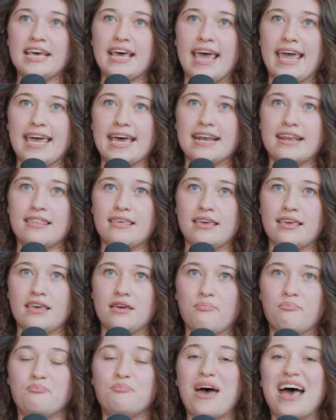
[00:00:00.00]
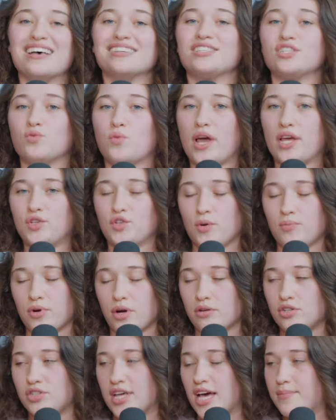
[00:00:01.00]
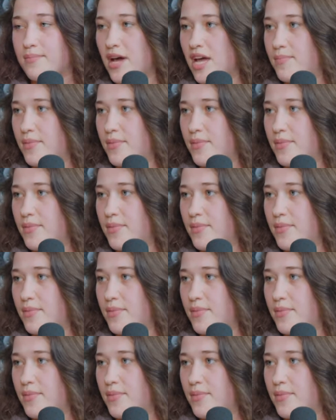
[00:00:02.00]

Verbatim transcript: and the best way to approach that, in my